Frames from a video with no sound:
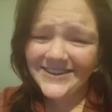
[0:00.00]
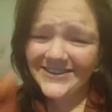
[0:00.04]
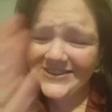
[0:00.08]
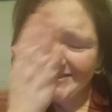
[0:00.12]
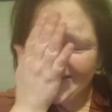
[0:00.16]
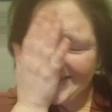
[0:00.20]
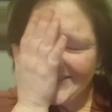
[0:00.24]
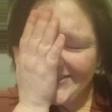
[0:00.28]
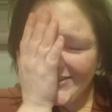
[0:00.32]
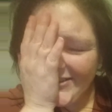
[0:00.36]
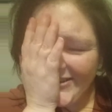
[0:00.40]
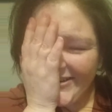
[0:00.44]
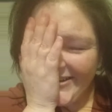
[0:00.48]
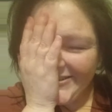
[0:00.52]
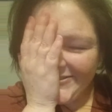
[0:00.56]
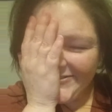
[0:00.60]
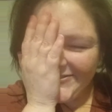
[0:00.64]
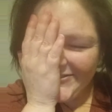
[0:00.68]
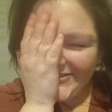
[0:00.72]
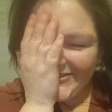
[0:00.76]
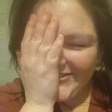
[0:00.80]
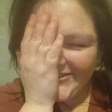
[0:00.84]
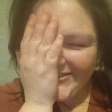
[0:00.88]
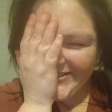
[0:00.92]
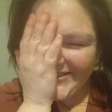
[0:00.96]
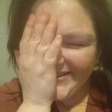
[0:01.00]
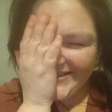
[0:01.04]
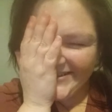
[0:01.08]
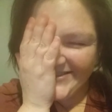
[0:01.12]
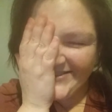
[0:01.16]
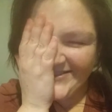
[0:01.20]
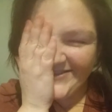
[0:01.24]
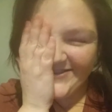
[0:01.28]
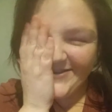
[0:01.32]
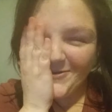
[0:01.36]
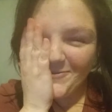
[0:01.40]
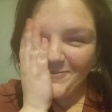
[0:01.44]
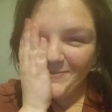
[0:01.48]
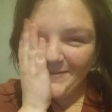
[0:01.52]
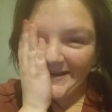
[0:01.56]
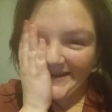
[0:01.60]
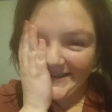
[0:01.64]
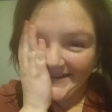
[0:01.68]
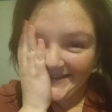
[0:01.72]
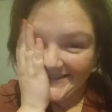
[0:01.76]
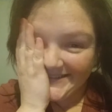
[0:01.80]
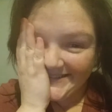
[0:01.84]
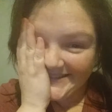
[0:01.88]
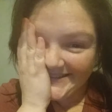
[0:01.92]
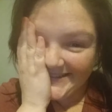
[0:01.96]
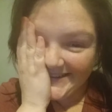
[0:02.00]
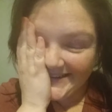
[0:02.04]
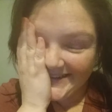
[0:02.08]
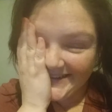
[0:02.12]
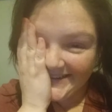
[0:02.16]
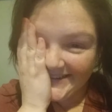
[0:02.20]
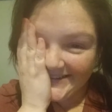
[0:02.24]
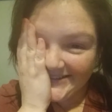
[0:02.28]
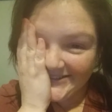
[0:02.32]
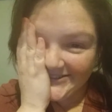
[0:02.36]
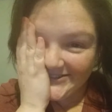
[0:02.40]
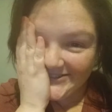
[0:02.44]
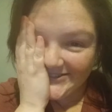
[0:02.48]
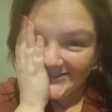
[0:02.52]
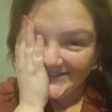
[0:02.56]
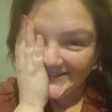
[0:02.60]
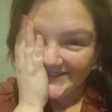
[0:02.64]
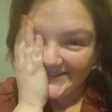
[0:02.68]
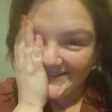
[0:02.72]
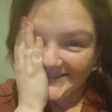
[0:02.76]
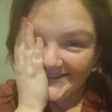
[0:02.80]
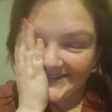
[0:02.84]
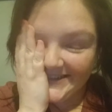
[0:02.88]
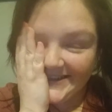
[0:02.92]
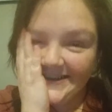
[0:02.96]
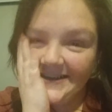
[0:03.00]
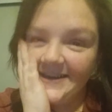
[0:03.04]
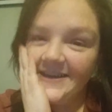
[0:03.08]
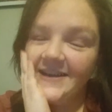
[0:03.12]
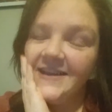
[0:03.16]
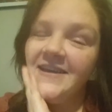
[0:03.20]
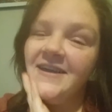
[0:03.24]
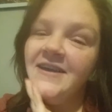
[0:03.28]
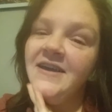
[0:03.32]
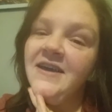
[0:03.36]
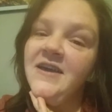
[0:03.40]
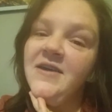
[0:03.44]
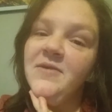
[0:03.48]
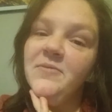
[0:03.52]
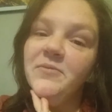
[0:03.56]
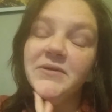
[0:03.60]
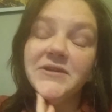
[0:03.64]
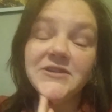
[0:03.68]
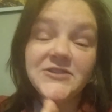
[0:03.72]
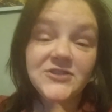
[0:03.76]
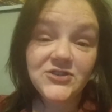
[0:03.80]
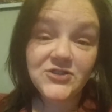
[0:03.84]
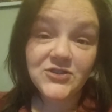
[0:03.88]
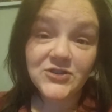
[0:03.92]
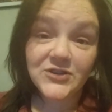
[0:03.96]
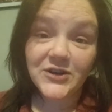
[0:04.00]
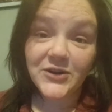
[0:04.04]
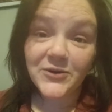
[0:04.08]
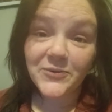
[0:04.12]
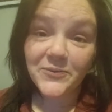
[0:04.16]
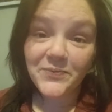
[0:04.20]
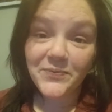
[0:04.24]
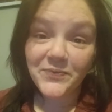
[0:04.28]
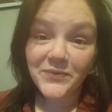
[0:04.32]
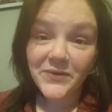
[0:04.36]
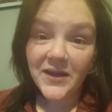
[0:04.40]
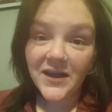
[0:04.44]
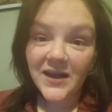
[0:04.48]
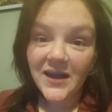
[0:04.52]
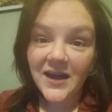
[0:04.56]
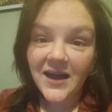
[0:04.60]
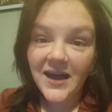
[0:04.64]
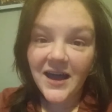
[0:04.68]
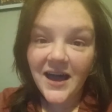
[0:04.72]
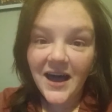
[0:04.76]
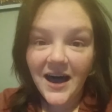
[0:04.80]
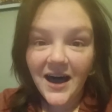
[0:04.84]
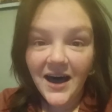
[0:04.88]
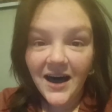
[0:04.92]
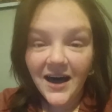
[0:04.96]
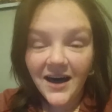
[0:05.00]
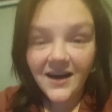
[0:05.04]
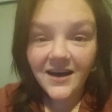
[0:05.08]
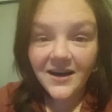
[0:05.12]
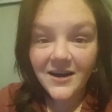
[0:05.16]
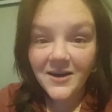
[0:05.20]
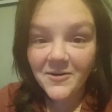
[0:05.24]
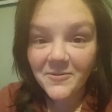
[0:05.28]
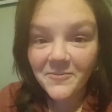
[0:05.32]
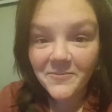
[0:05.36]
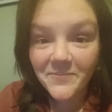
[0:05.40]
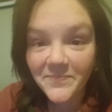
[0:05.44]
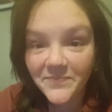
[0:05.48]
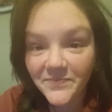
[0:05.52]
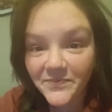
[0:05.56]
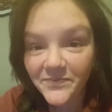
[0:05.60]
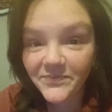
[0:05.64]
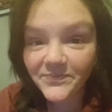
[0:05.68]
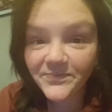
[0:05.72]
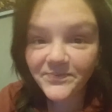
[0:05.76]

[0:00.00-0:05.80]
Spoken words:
It's awful. That's so bad to say. I shouldn't say that, but it's true. Um,